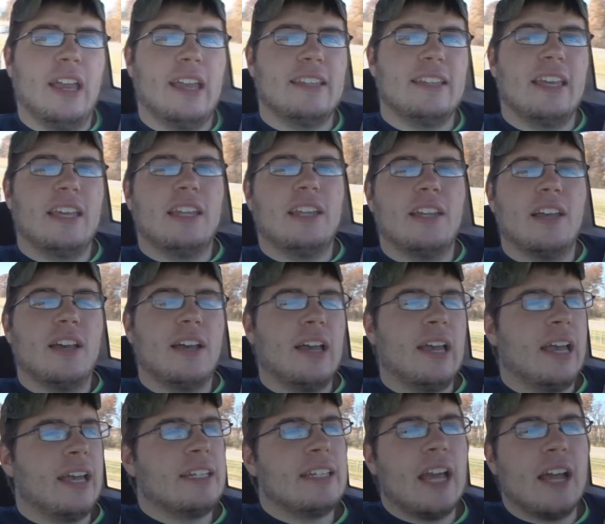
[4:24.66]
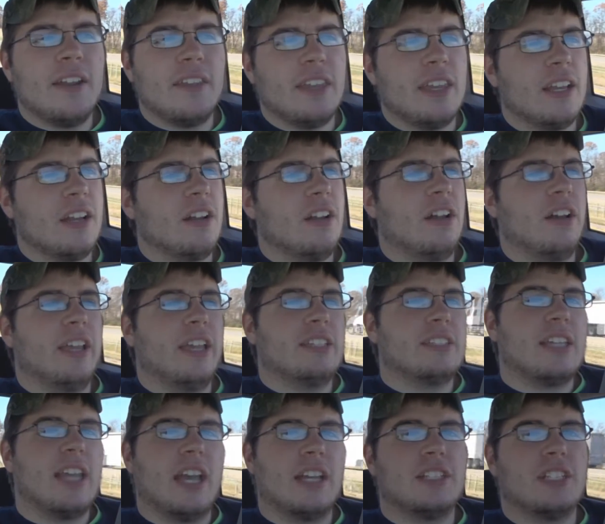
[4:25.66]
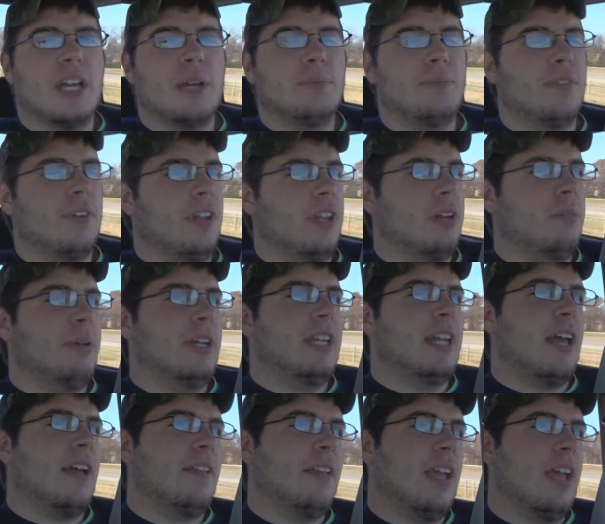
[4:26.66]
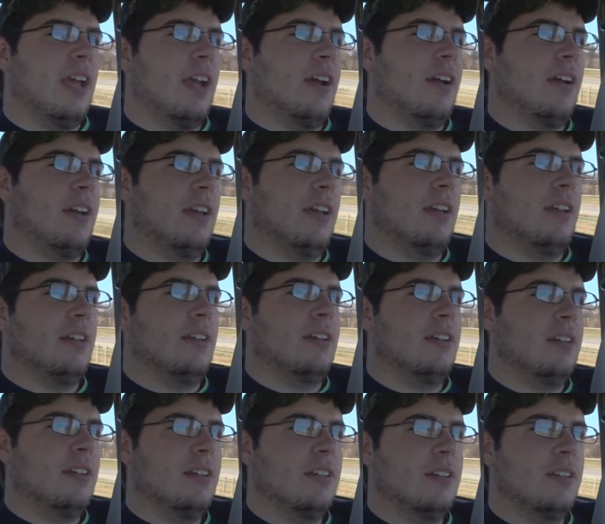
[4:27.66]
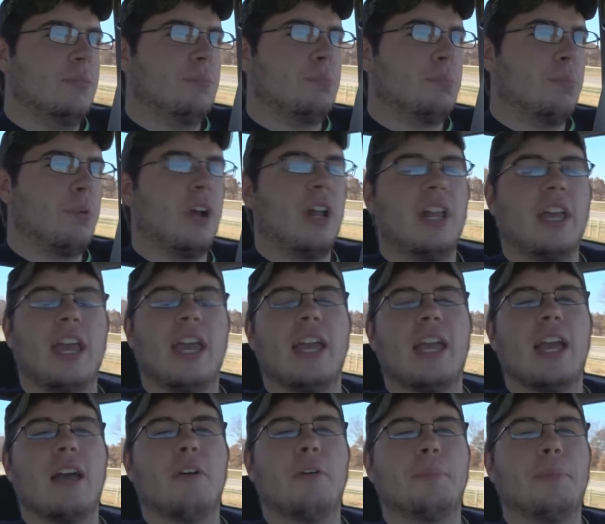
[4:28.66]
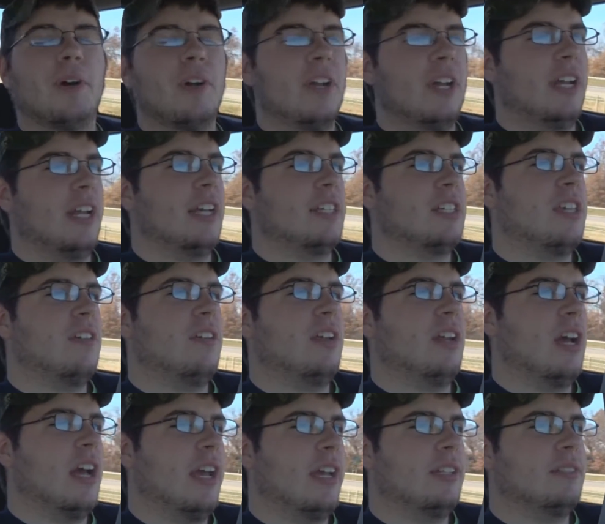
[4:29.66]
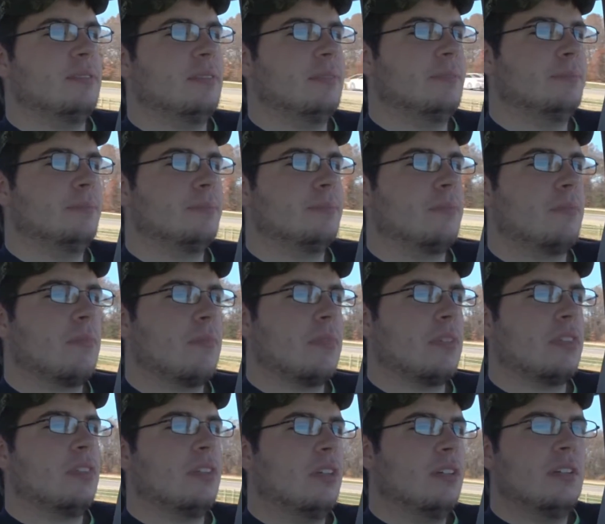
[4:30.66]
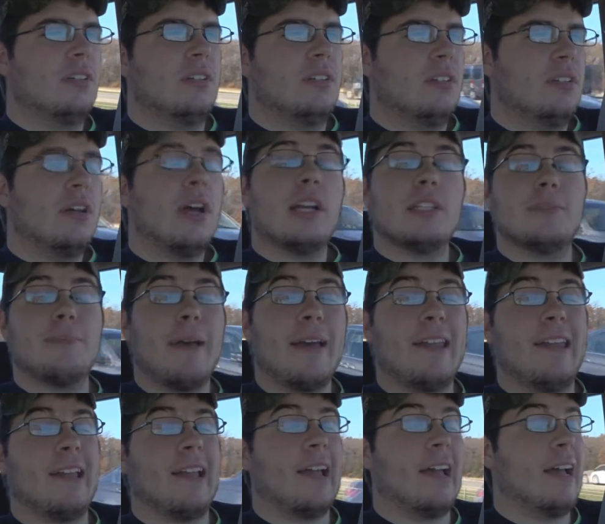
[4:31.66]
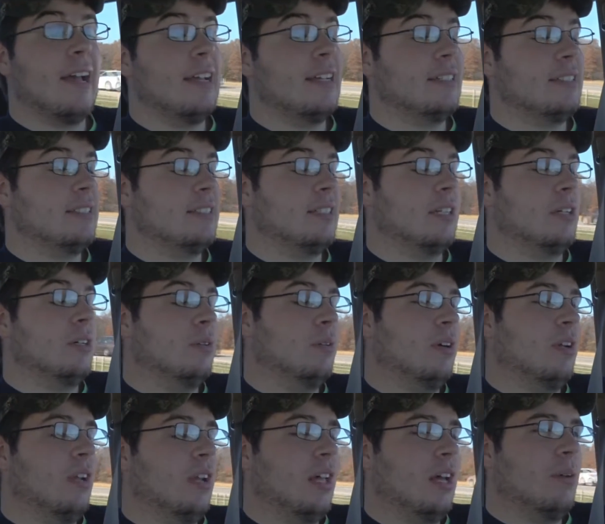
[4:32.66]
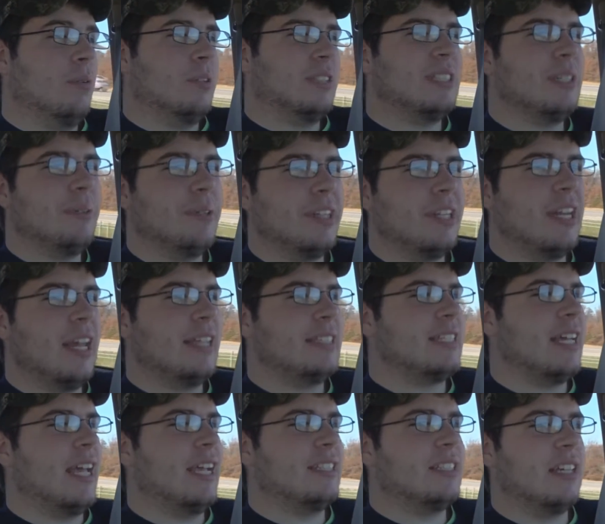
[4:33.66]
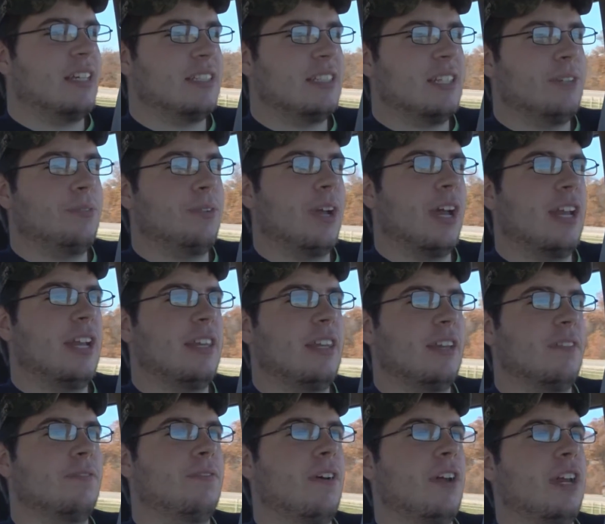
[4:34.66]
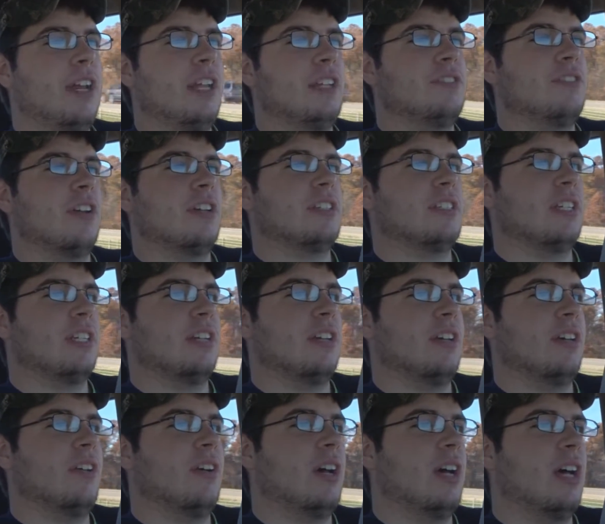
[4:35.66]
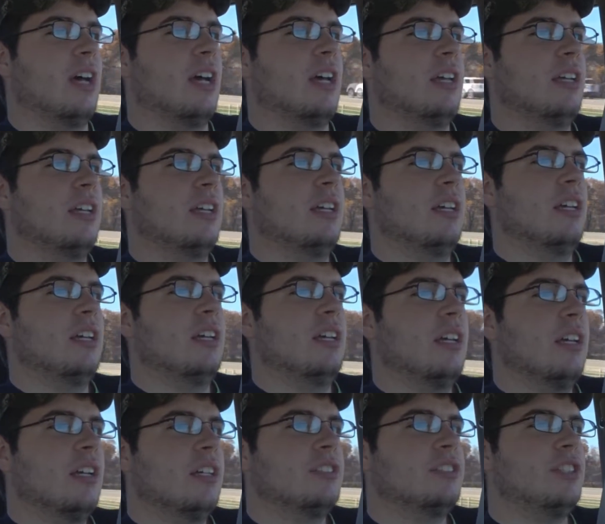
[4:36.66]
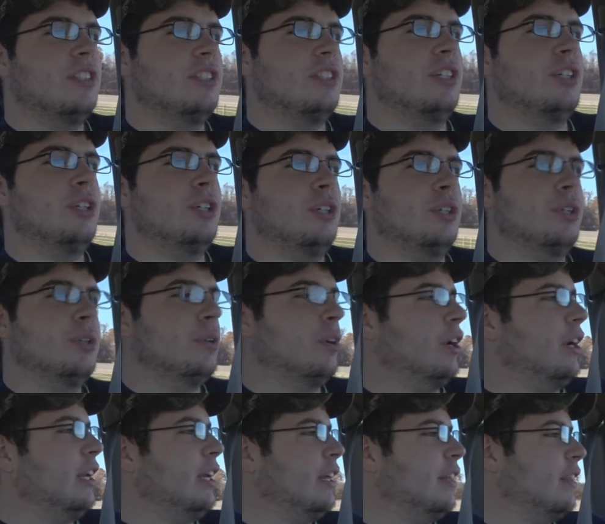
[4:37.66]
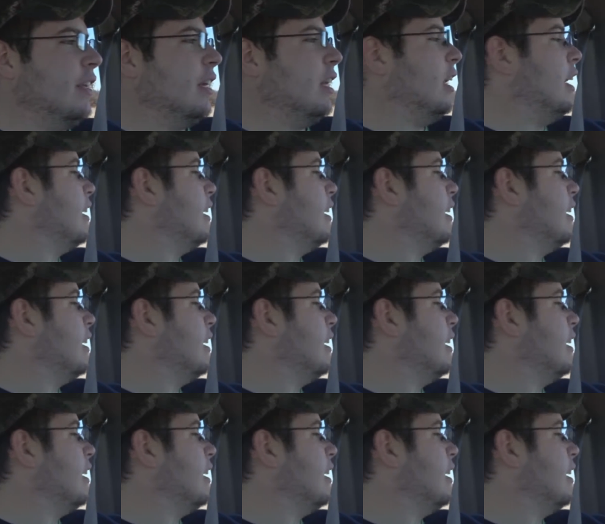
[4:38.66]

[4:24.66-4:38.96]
and then head down to the Igalogi's catch up for a little bit down there, and probably hang out with Boda and Eskew tonight. That's about it, guys. So we'll see where the day takes us. See if we got anything fun and interesting to do or anything